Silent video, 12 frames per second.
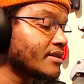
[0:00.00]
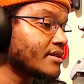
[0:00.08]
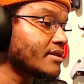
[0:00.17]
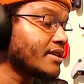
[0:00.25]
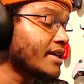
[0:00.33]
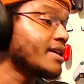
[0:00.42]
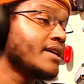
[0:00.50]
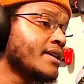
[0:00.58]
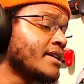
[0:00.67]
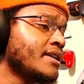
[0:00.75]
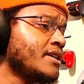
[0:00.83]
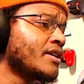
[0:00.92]

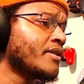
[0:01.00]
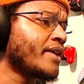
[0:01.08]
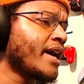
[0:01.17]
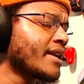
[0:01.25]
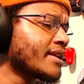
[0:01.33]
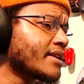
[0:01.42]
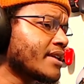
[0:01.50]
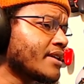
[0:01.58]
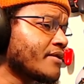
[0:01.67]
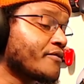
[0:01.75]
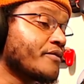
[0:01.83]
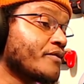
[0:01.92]
you know, that
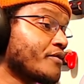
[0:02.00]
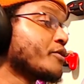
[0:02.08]
for